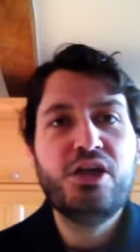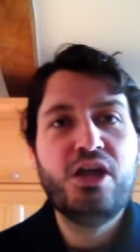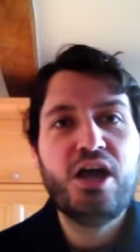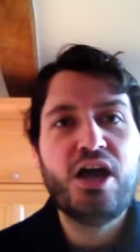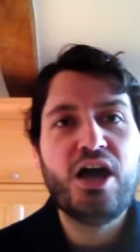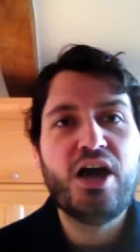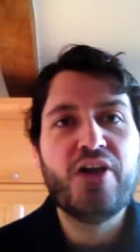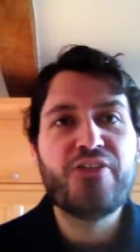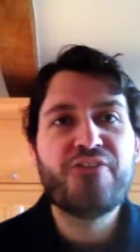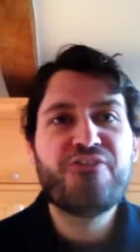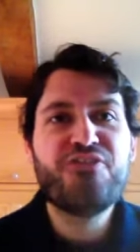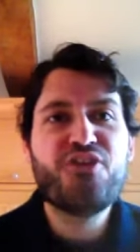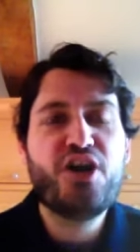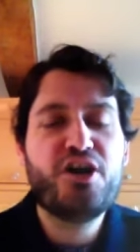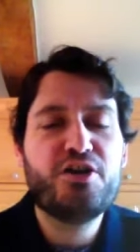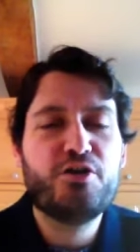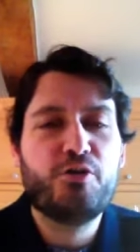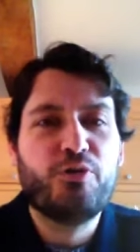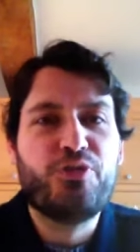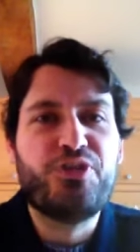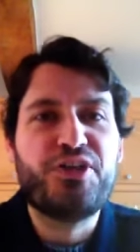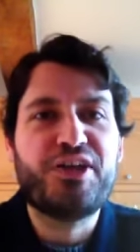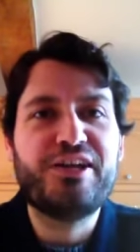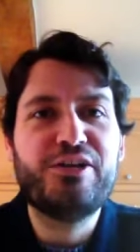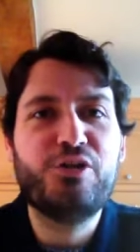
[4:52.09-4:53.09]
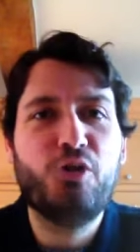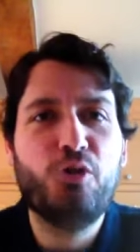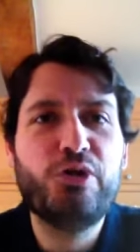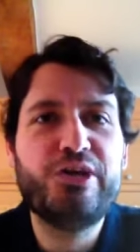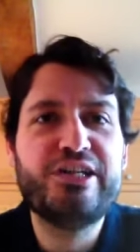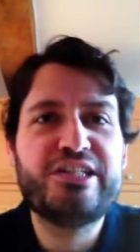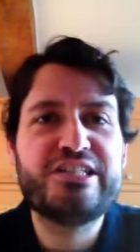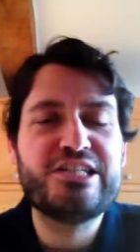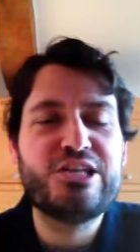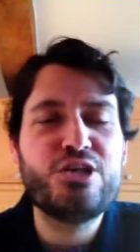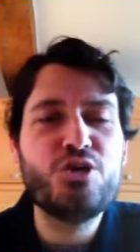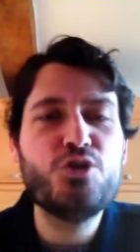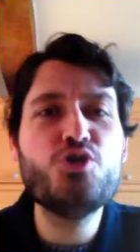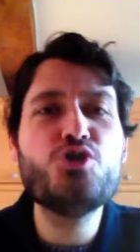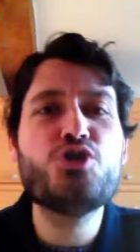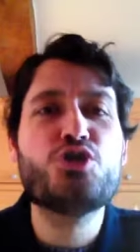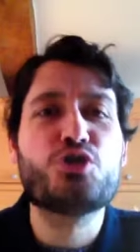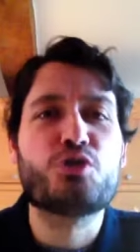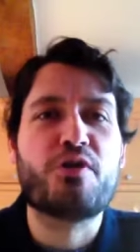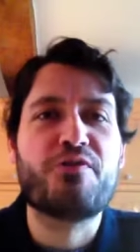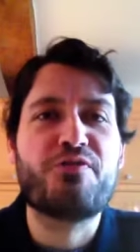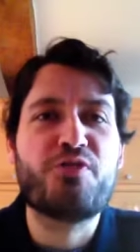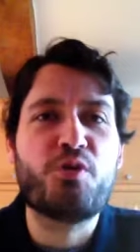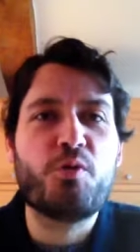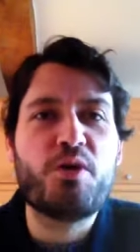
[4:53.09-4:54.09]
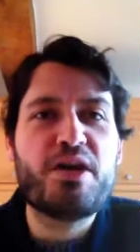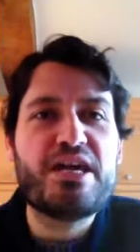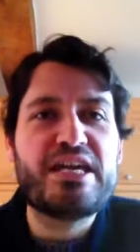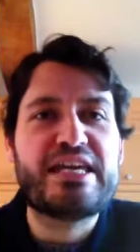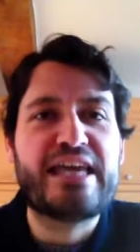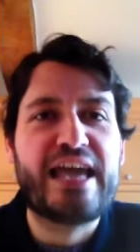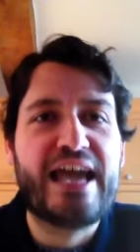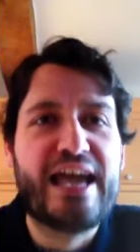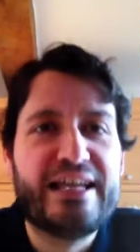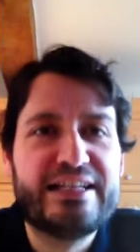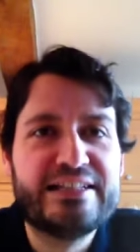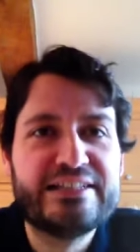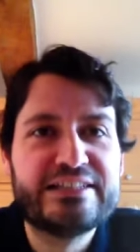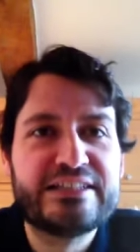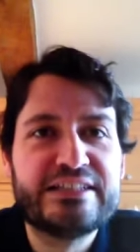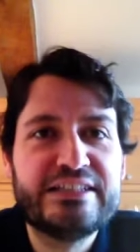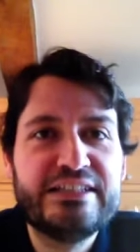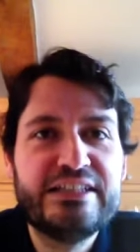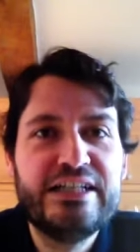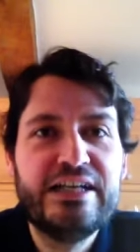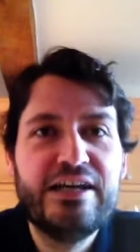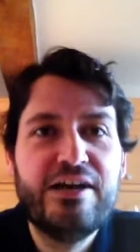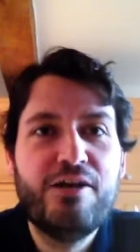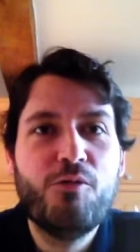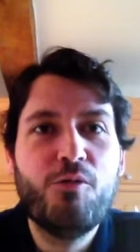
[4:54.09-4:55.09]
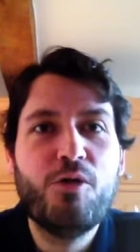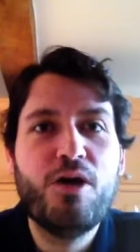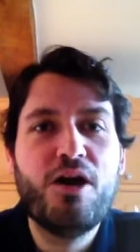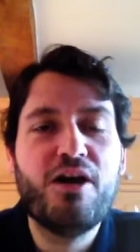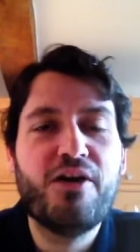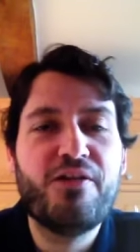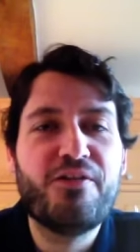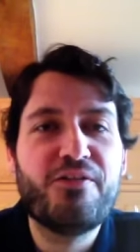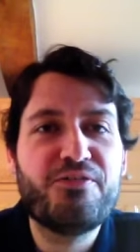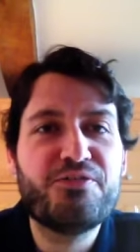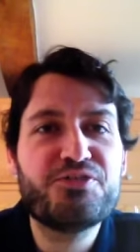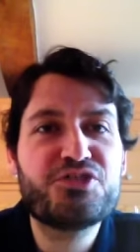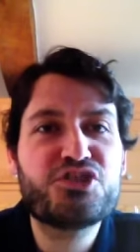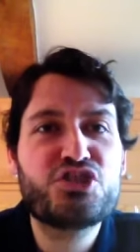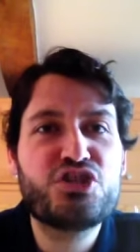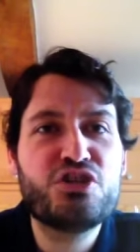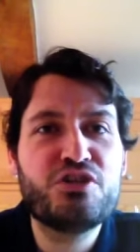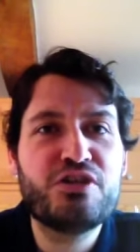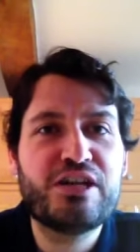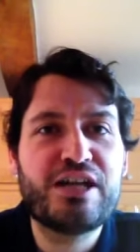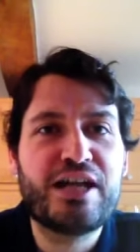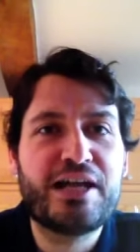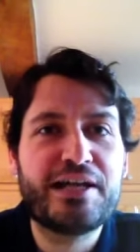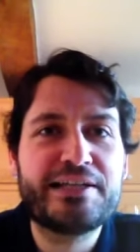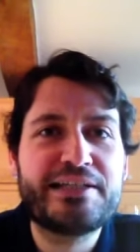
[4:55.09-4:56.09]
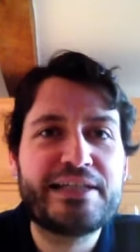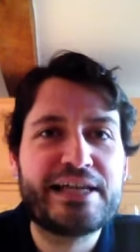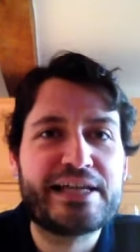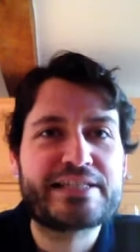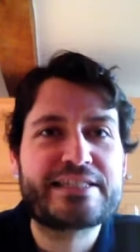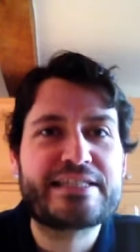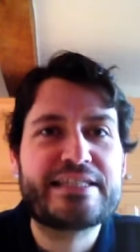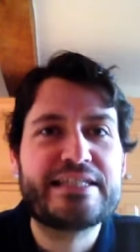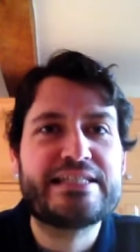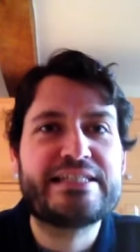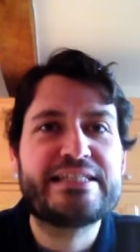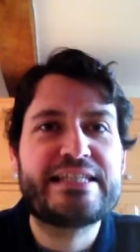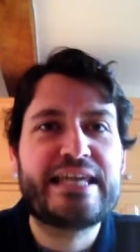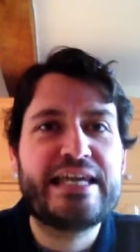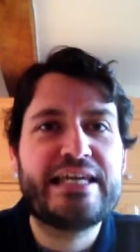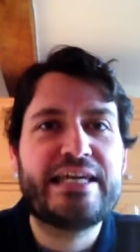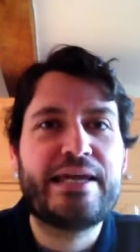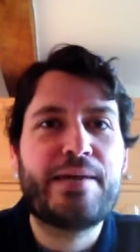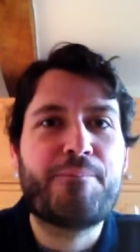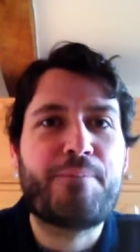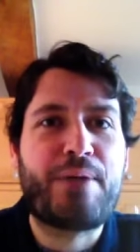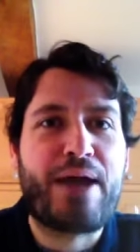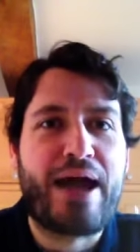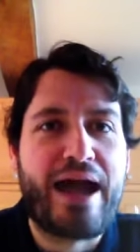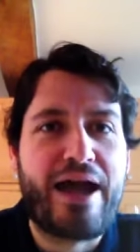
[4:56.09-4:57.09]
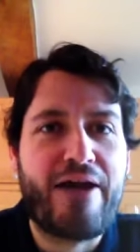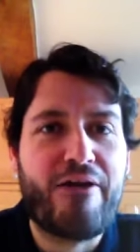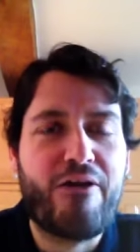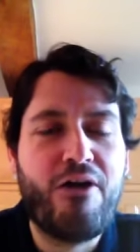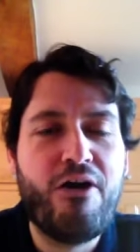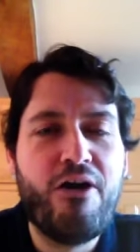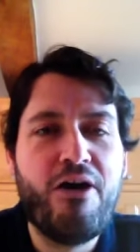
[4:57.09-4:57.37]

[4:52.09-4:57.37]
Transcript: And the final thing, Lloyd's loser of the weekend well, Stuart Lancaster, take a bow.